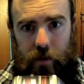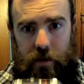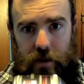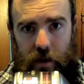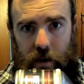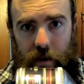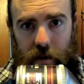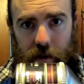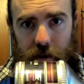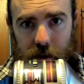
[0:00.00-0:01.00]
This
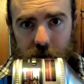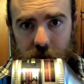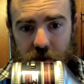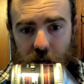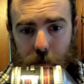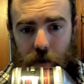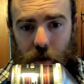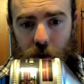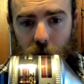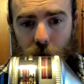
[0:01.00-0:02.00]
here is a
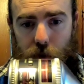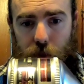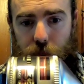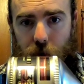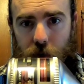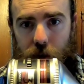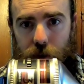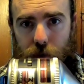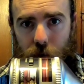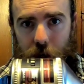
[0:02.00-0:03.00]
Zebco
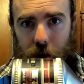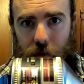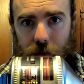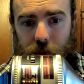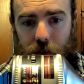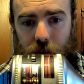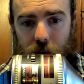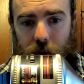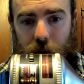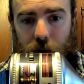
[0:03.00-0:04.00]
33.
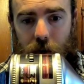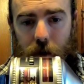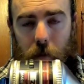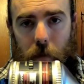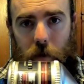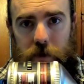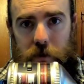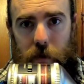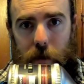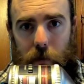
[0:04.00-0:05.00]

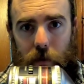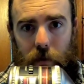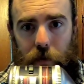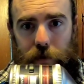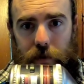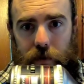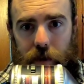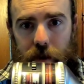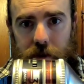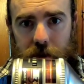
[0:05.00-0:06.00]
Most people,
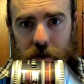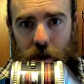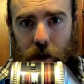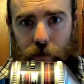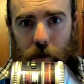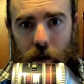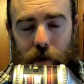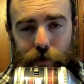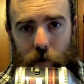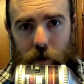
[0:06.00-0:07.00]
this is their
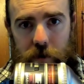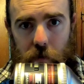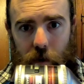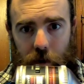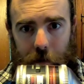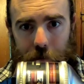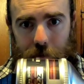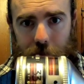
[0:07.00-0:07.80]
very first reel.